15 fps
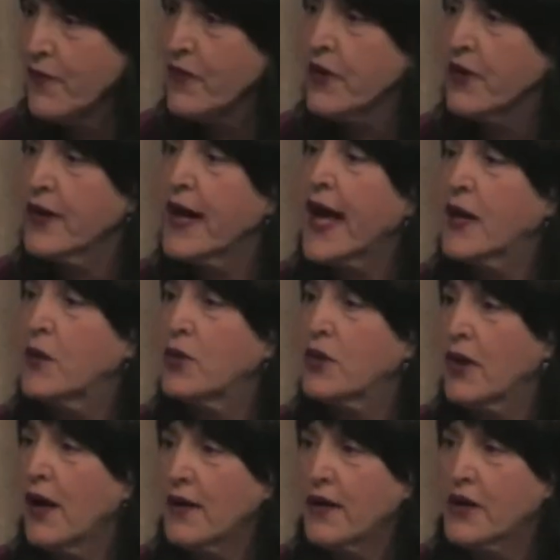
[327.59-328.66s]
and animal
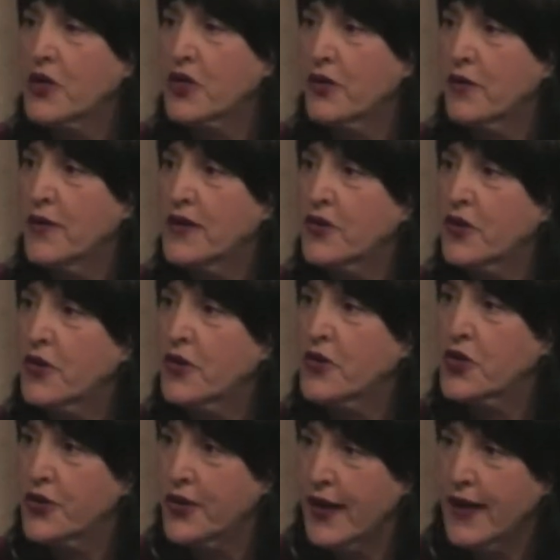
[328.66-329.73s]
cognition research,
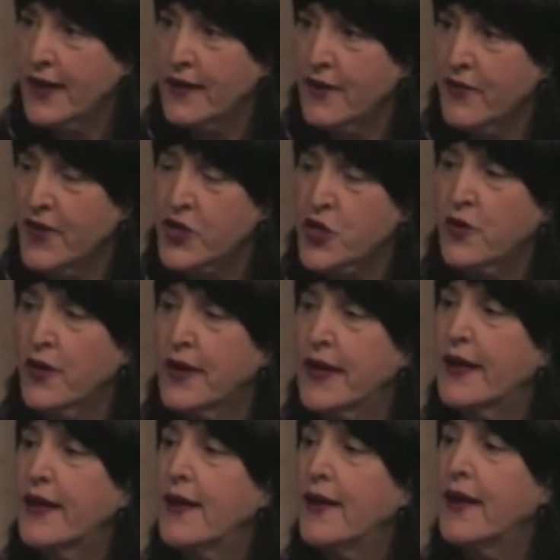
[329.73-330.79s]
and eventually
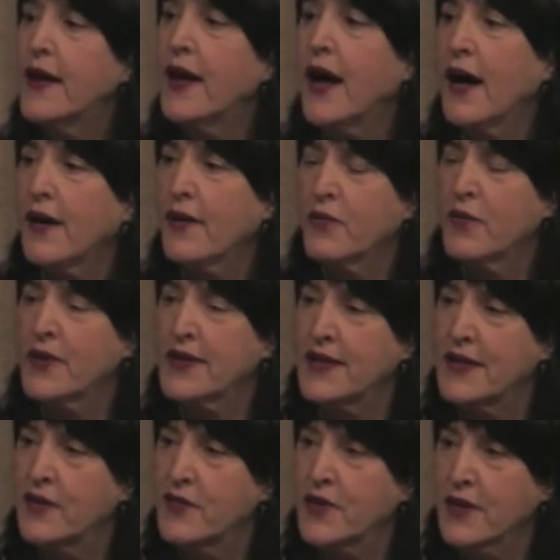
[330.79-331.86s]
uh,
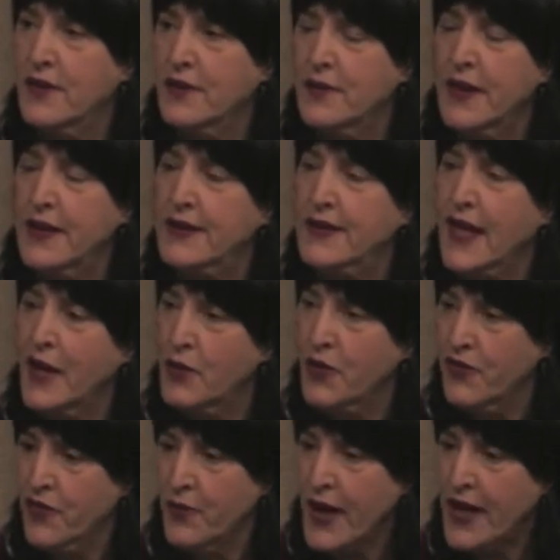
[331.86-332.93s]
received a, an assignment from
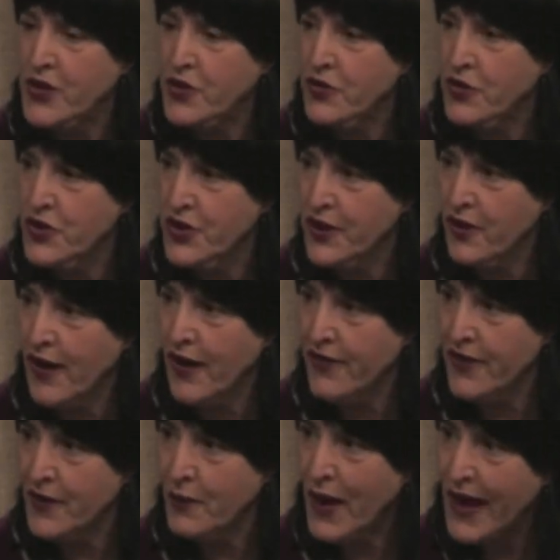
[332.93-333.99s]
National Geographic
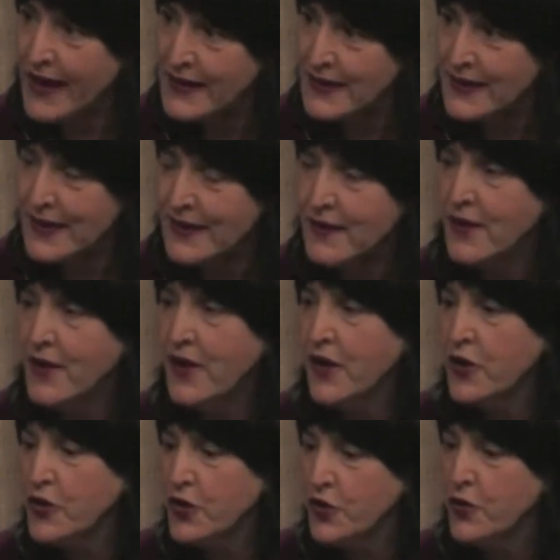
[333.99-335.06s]
magazine
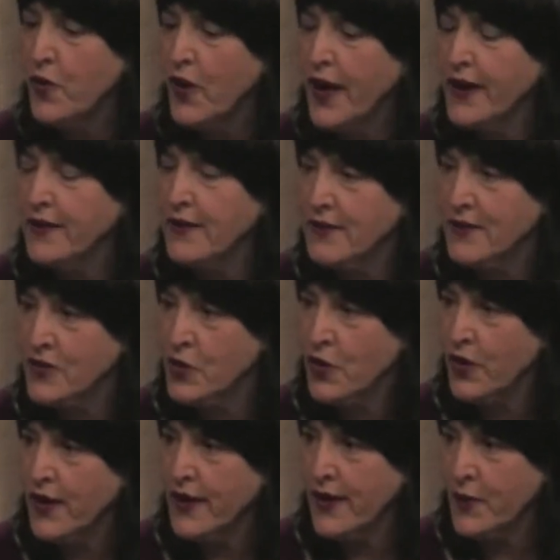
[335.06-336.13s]
to write a
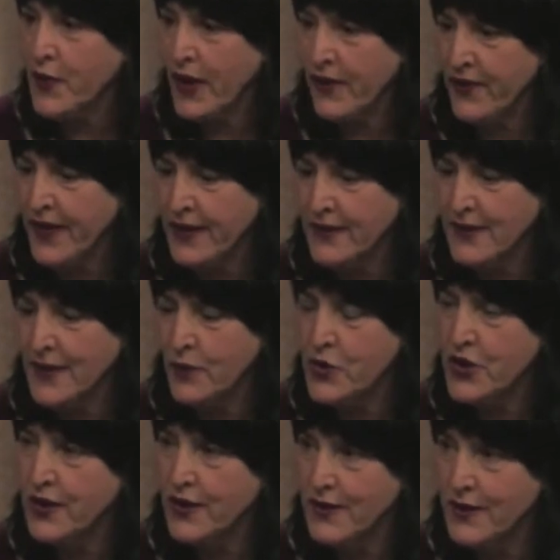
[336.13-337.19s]
story about that
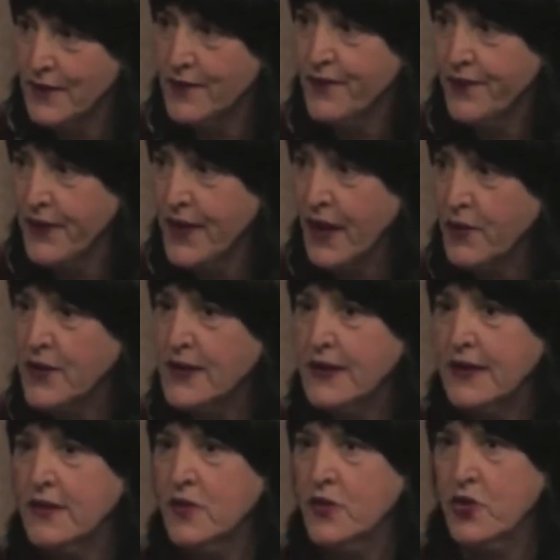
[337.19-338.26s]
subject. Mm-hmm. That was mm-hmm.
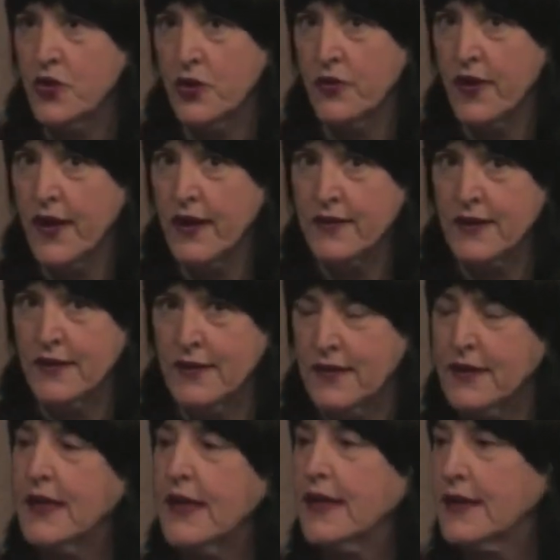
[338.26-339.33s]
in
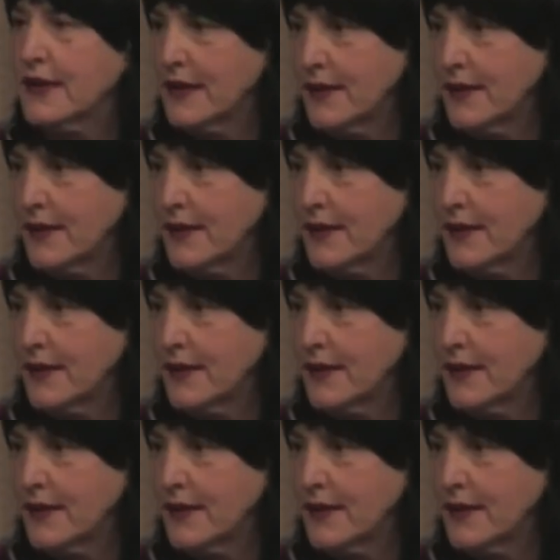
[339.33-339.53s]
2006.